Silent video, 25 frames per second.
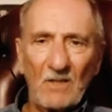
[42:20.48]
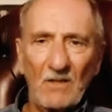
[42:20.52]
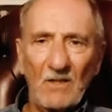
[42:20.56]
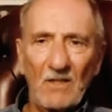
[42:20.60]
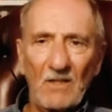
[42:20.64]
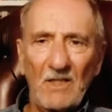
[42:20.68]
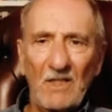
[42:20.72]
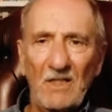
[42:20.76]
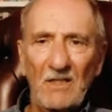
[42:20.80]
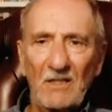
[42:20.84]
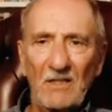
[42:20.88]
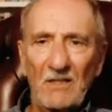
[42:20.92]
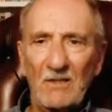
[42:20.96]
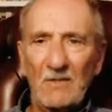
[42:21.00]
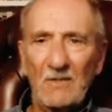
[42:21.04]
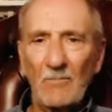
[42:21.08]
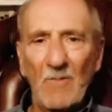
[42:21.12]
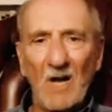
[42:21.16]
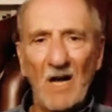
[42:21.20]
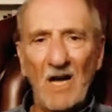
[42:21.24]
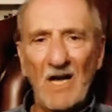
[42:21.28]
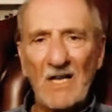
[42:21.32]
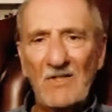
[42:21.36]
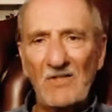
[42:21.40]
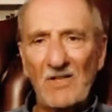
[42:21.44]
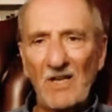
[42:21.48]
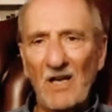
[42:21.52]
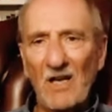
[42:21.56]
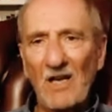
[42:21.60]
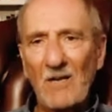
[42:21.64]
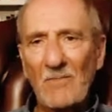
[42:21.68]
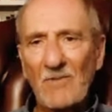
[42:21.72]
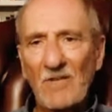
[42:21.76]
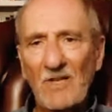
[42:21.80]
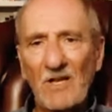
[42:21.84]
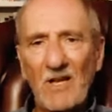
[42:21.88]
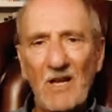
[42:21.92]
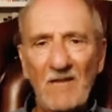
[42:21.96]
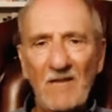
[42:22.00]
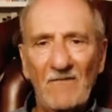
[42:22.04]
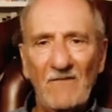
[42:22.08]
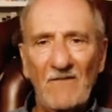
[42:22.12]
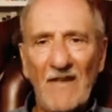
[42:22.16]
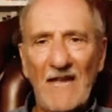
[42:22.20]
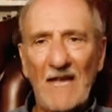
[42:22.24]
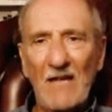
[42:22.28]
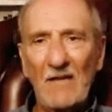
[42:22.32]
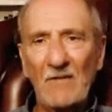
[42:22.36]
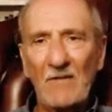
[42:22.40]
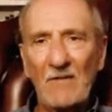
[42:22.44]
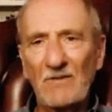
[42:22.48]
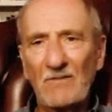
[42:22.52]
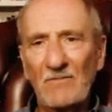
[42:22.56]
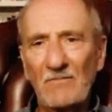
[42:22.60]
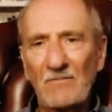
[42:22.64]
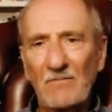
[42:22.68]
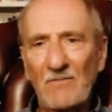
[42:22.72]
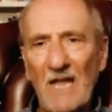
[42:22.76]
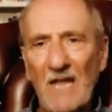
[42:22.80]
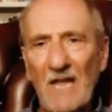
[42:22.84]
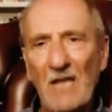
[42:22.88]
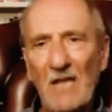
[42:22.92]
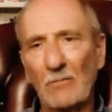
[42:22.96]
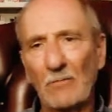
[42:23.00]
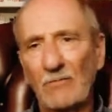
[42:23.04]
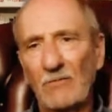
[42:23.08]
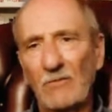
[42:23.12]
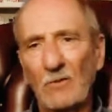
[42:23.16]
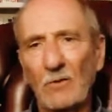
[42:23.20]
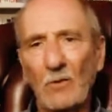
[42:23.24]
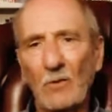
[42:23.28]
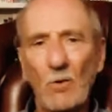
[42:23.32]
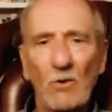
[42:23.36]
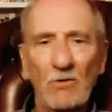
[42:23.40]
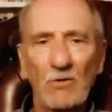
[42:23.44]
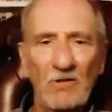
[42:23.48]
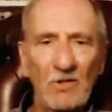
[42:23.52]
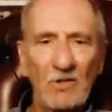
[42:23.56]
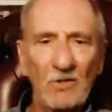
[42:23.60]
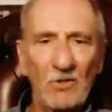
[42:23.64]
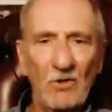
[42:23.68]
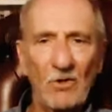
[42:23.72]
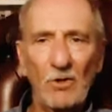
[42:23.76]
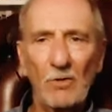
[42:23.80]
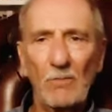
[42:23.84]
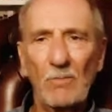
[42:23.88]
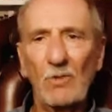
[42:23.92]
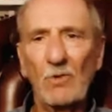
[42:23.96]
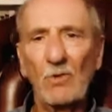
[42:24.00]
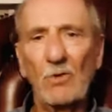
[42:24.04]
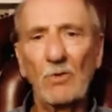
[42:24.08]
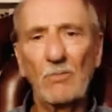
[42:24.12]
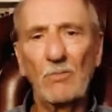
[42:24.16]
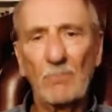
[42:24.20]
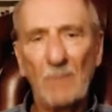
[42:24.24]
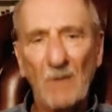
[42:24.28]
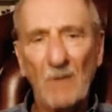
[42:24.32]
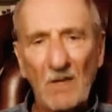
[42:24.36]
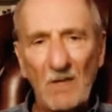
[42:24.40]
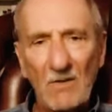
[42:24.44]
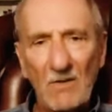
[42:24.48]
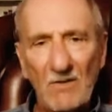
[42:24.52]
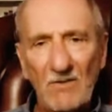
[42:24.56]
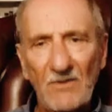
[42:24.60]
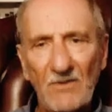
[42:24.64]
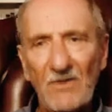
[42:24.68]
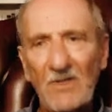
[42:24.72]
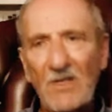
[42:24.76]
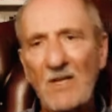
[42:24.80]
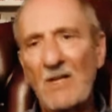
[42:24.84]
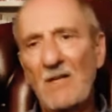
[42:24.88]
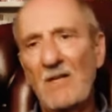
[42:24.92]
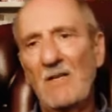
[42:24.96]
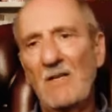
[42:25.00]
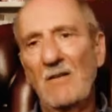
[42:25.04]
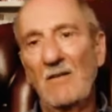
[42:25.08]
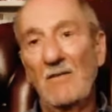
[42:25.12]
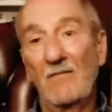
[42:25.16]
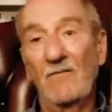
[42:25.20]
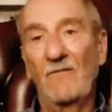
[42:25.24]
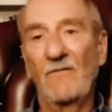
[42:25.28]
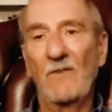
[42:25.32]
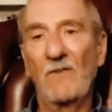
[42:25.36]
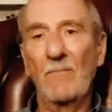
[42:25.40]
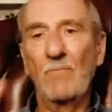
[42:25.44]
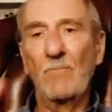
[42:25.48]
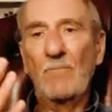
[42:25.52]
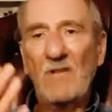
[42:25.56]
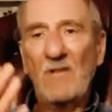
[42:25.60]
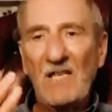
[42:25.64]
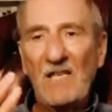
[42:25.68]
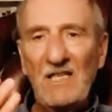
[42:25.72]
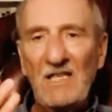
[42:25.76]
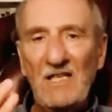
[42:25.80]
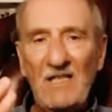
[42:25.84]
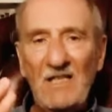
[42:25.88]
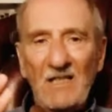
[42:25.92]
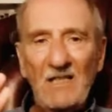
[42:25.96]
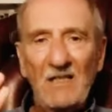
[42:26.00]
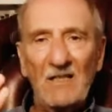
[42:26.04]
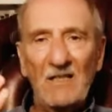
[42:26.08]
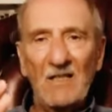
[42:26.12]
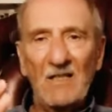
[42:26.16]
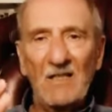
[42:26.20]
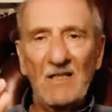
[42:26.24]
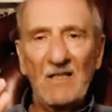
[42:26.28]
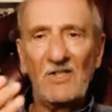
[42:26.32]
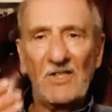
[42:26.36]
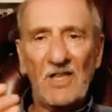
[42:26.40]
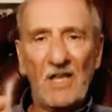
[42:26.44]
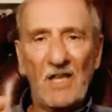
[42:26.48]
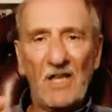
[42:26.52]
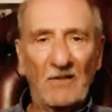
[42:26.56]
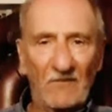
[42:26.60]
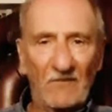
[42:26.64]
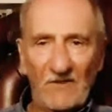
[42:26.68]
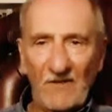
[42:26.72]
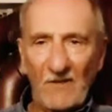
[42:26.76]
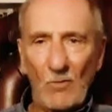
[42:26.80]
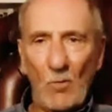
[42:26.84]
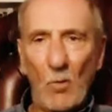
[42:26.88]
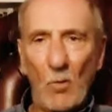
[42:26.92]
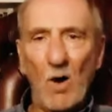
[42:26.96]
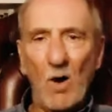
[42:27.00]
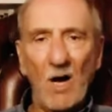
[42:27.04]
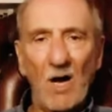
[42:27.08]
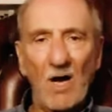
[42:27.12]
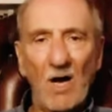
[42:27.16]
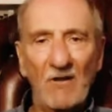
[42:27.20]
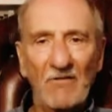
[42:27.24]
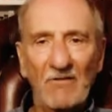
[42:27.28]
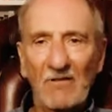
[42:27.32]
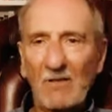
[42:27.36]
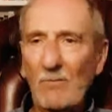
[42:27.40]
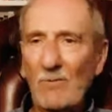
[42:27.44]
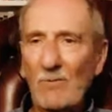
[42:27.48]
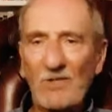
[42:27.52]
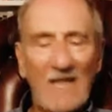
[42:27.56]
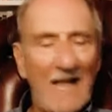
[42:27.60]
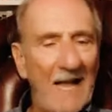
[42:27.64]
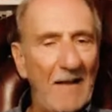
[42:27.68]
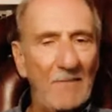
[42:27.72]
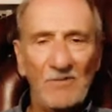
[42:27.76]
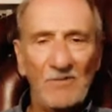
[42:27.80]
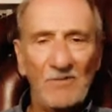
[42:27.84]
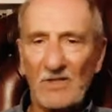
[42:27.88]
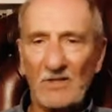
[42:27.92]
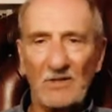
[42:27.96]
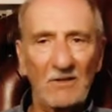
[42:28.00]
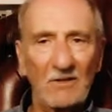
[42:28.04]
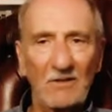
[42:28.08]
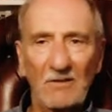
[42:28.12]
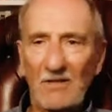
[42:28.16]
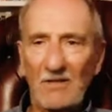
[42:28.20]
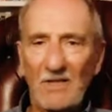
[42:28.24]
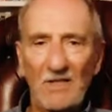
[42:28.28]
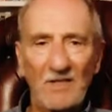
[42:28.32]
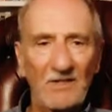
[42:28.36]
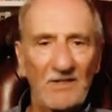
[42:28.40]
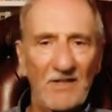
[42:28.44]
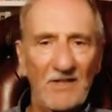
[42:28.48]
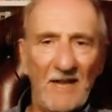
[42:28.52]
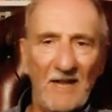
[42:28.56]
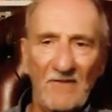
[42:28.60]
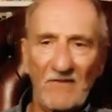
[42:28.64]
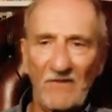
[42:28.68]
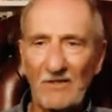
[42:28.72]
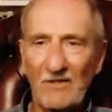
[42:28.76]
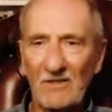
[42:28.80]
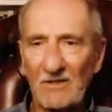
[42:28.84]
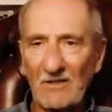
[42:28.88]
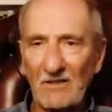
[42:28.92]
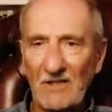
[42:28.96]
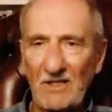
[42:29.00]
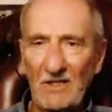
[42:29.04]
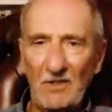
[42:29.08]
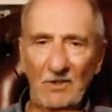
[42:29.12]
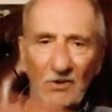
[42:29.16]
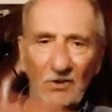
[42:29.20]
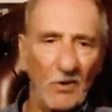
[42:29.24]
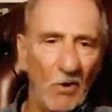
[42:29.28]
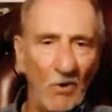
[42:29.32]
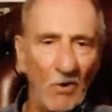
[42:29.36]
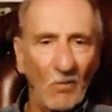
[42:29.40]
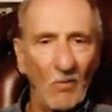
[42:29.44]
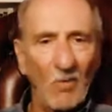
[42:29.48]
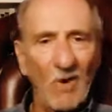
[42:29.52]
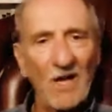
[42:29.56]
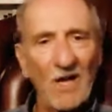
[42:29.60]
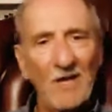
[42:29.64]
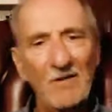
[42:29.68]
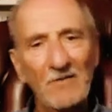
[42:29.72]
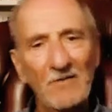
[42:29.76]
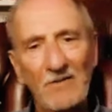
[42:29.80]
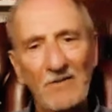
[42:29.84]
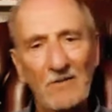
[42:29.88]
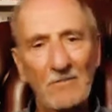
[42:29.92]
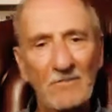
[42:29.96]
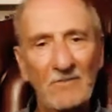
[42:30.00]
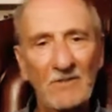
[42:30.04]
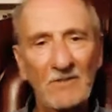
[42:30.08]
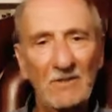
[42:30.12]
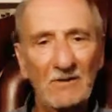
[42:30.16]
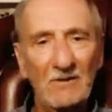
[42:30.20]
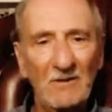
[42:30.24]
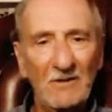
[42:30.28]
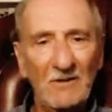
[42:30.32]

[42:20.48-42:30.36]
in my time that I found helpful or enjoyable or both. For me, self-inquiry was absolutely and definitely not one of them.